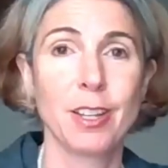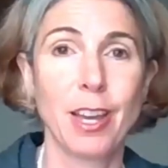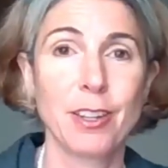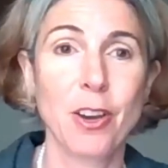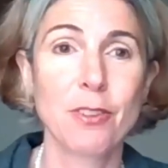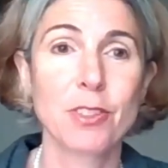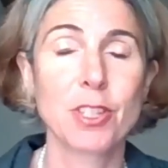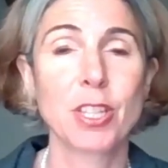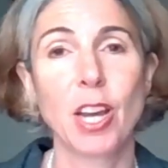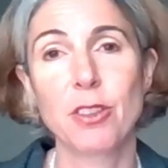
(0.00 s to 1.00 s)
get it over
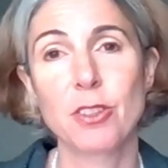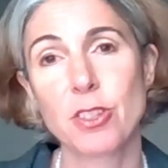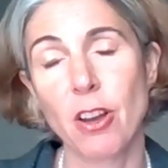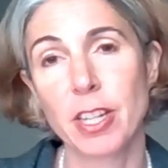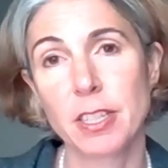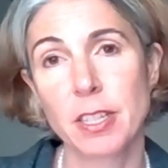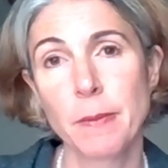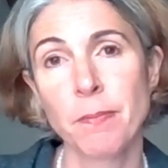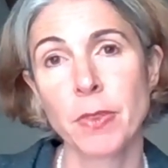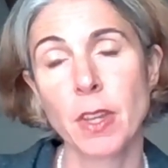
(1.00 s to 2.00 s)
to the other side
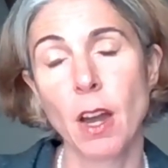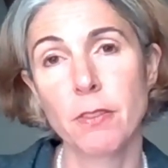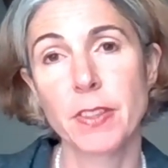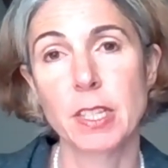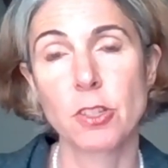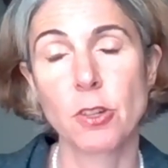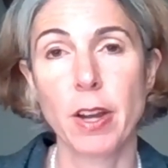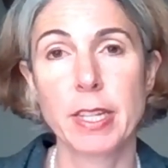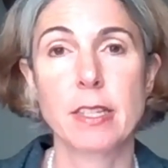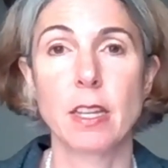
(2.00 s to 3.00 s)
of this
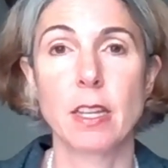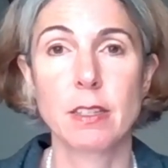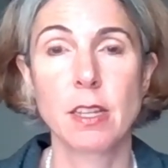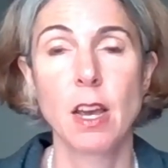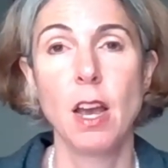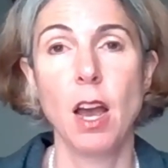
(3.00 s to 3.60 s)
crisis.